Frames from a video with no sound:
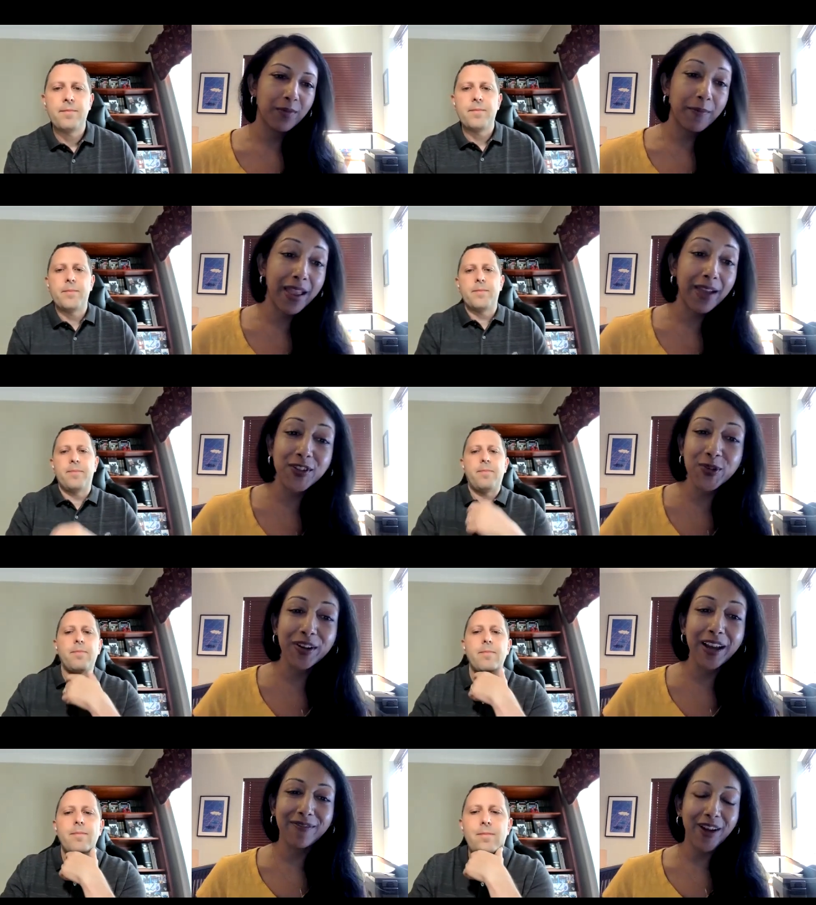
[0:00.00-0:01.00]
Speaker 1: we may have to do
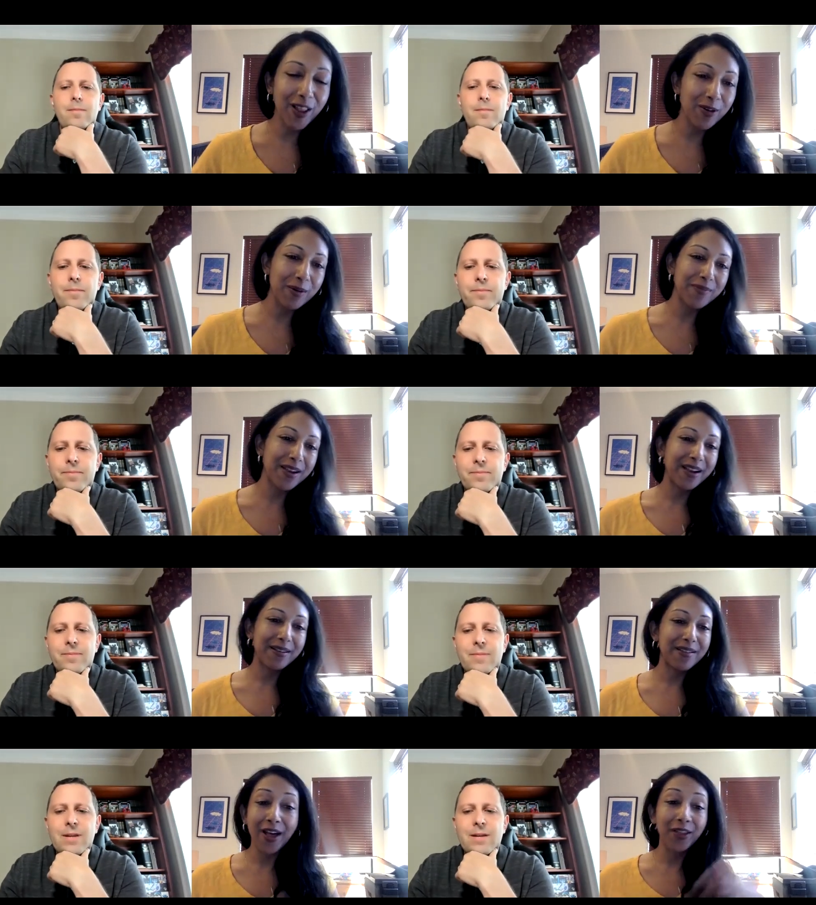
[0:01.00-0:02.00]
an, a follow up
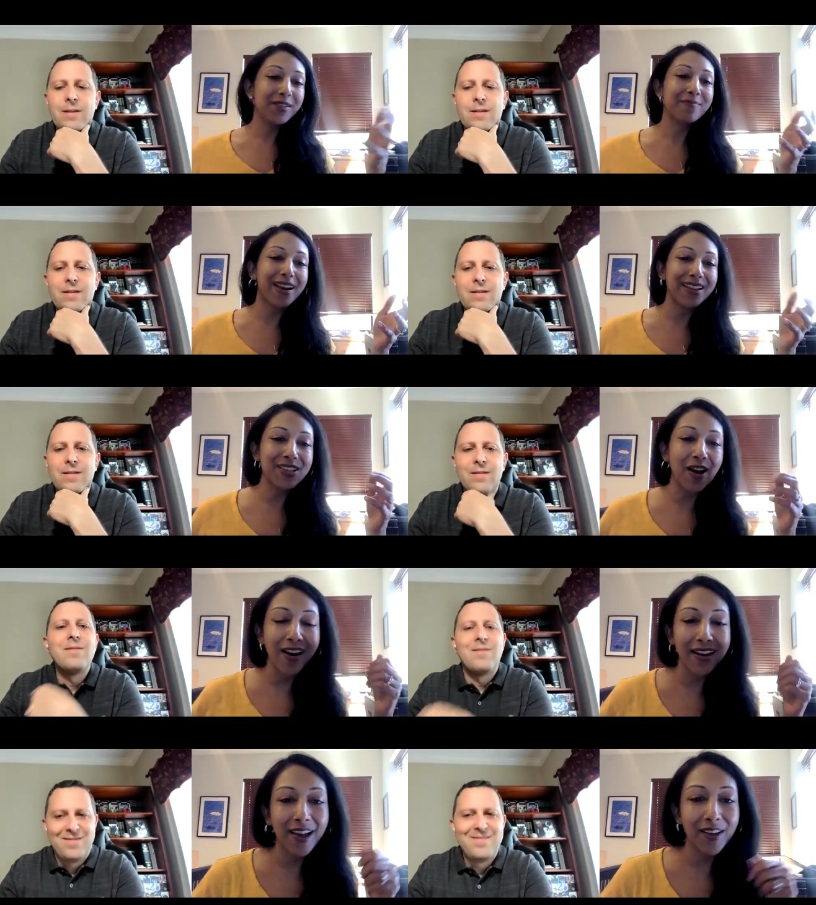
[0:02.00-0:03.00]
uh, Healthy Bites
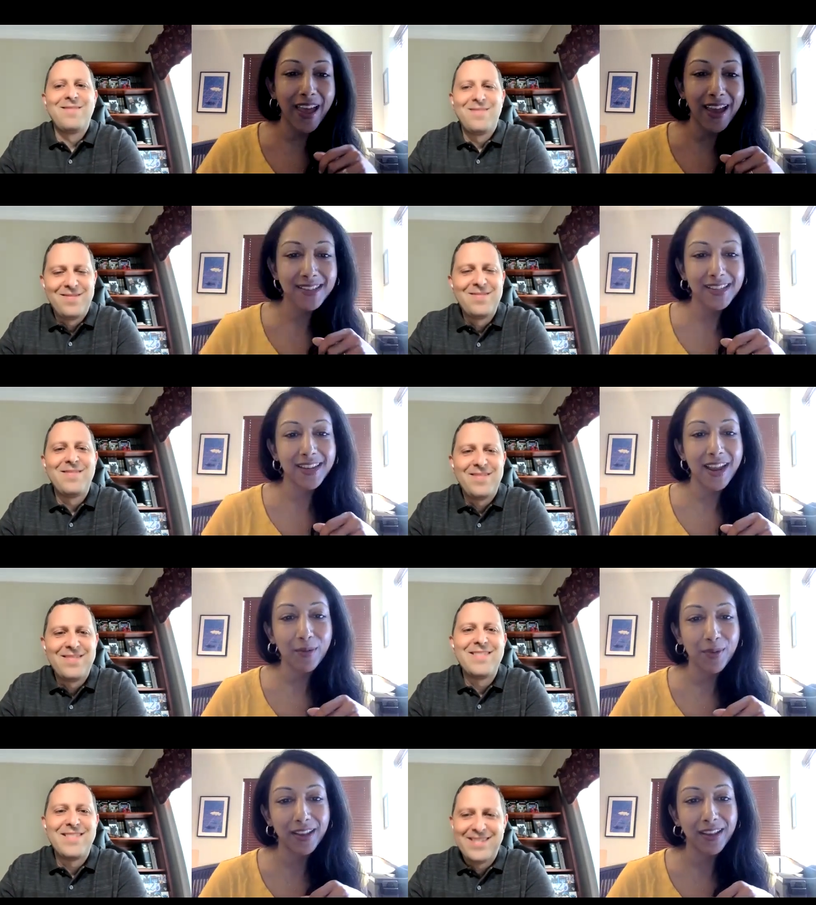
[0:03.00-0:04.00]
on health access and
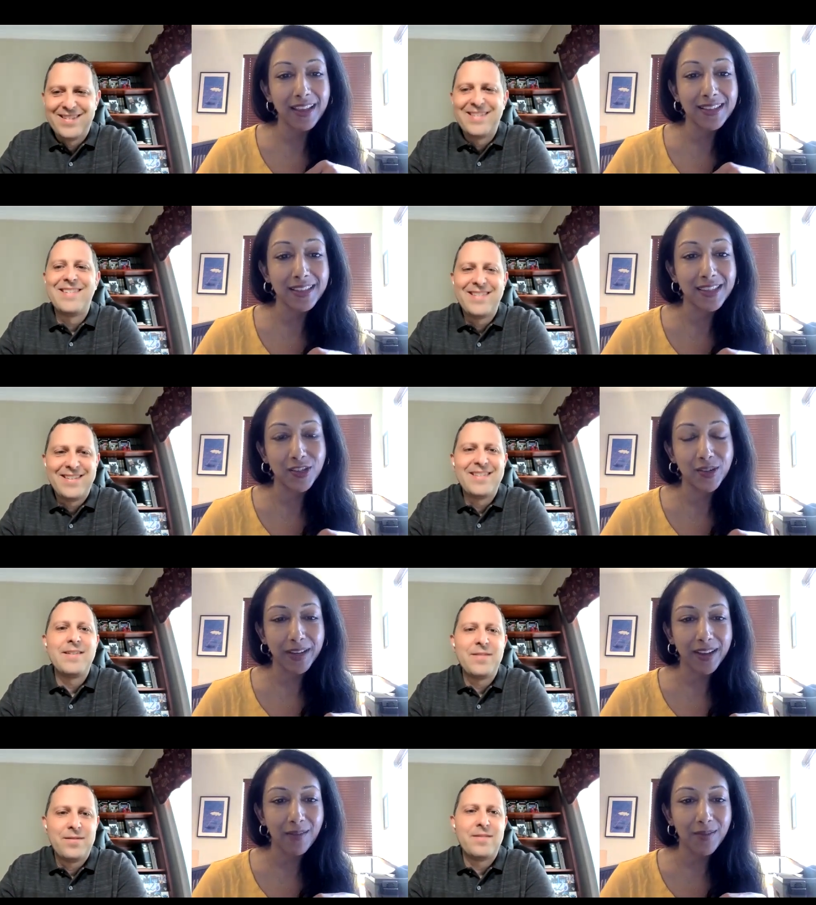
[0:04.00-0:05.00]
equity, as that's such a
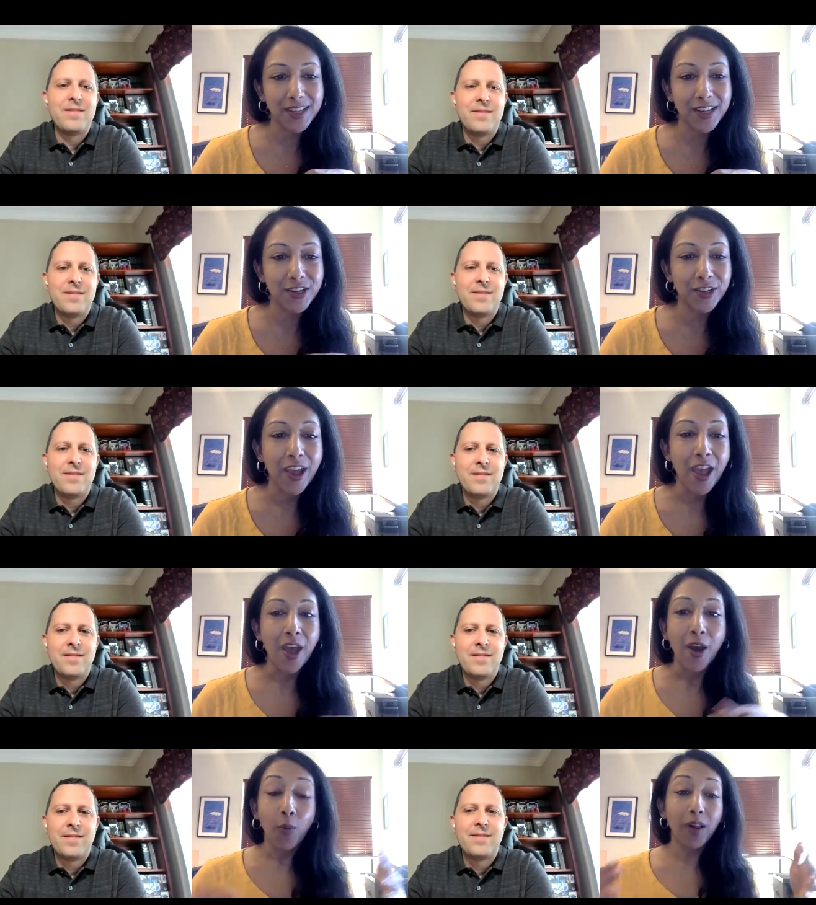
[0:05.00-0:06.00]
big conversation.
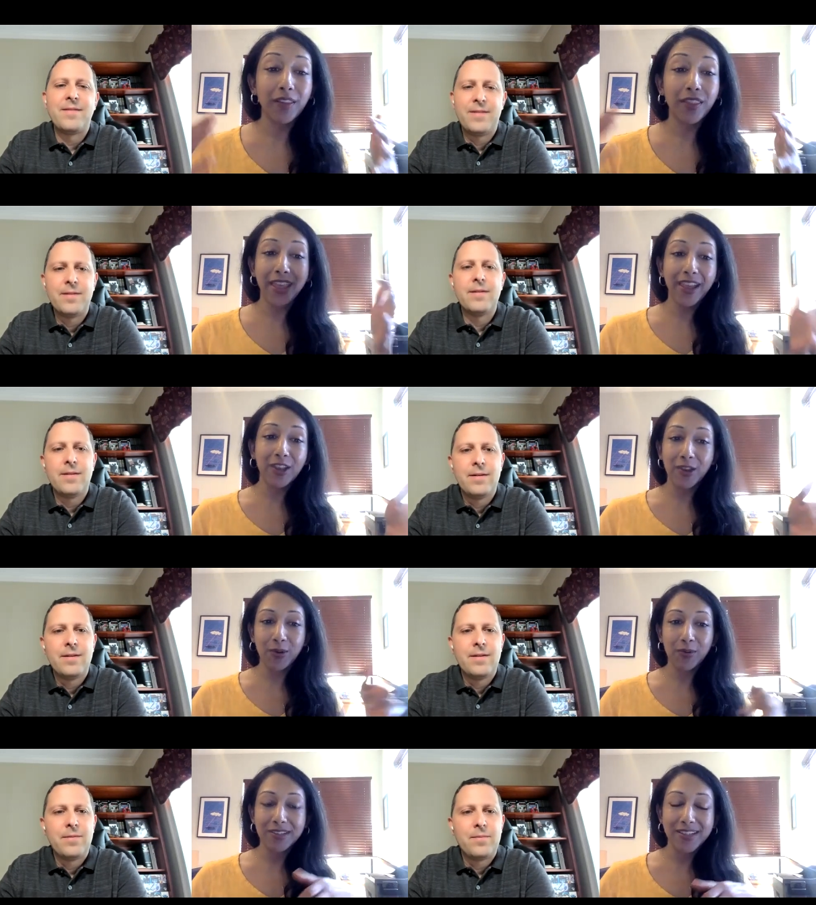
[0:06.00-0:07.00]
Well, thank
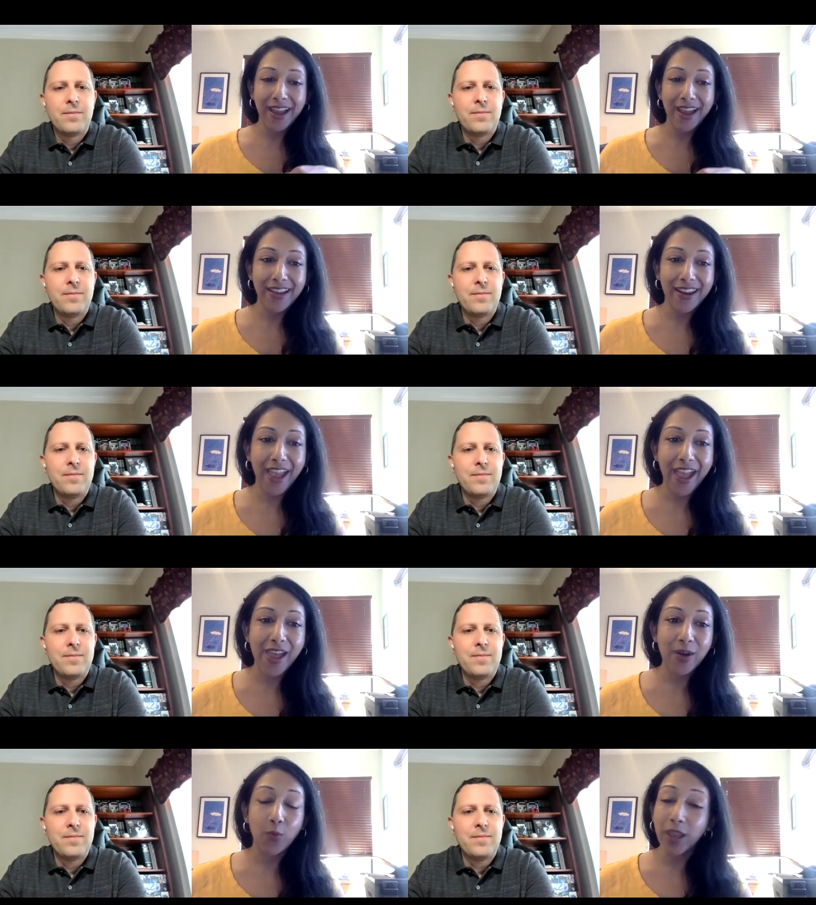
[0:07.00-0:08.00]
you, Dan.
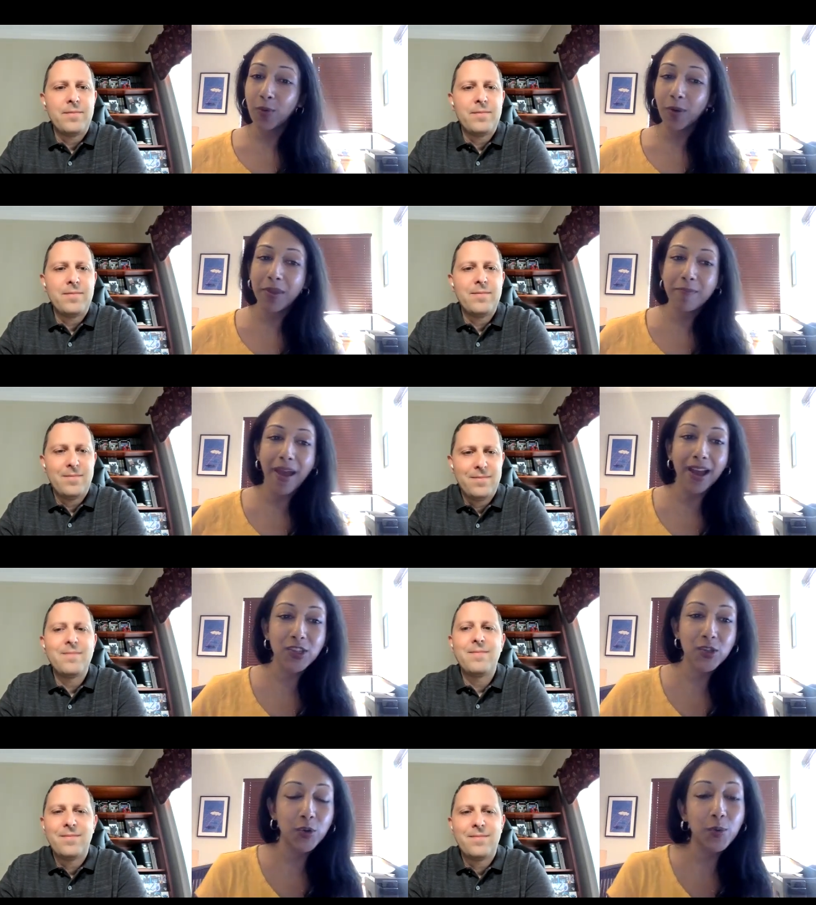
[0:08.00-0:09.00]
And we will be back
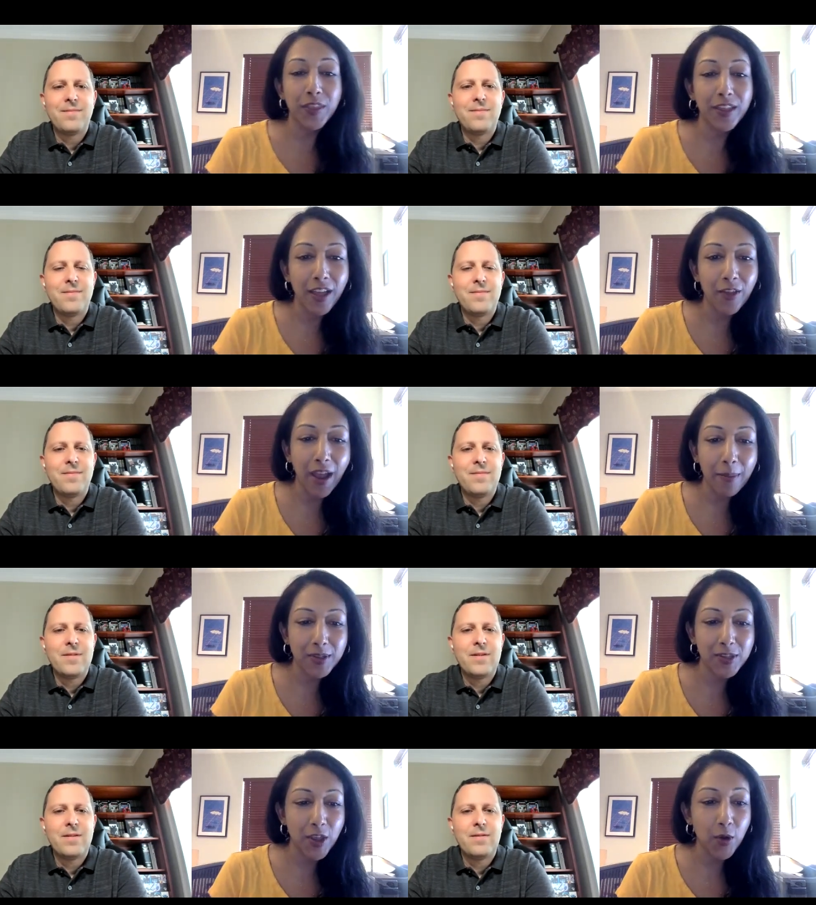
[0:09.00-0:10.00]
soon with another
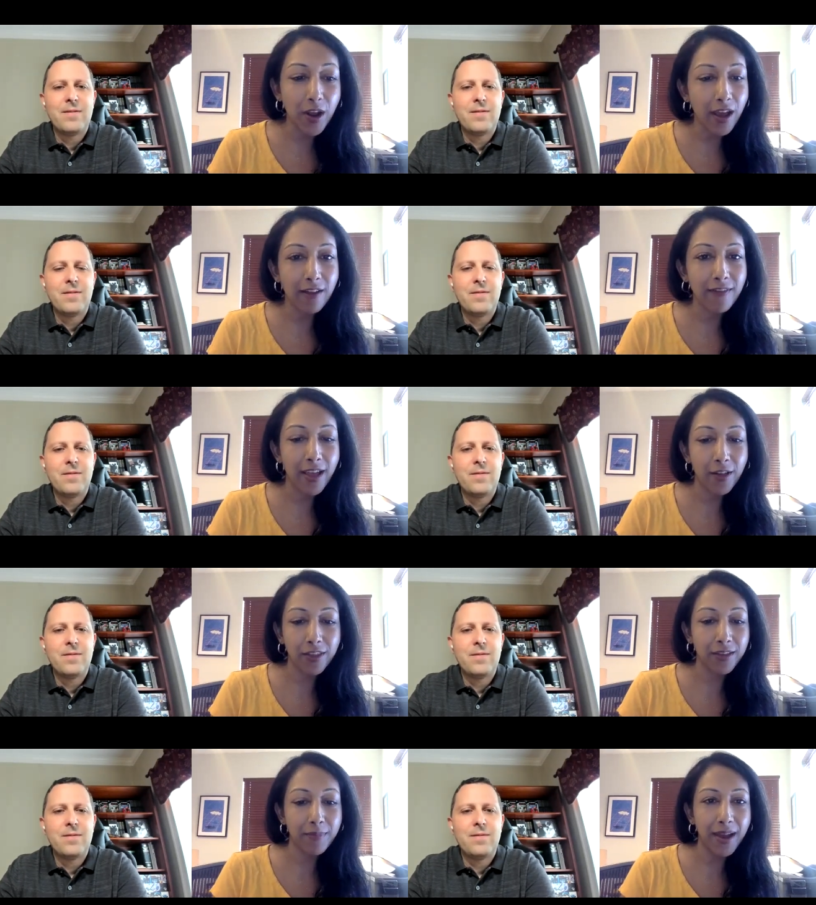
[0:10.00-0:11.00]
episode of Healthy